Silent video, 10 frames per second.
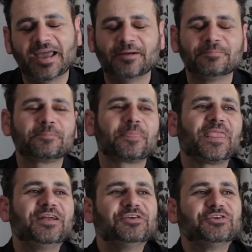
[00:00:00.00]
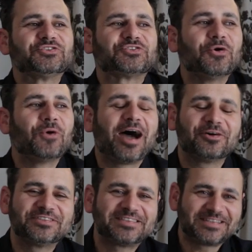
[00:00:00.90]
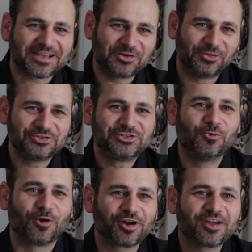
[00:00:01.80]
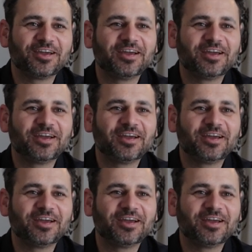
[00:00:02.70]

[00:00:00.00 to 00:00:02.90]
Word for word: Yeah, so how does the technology work?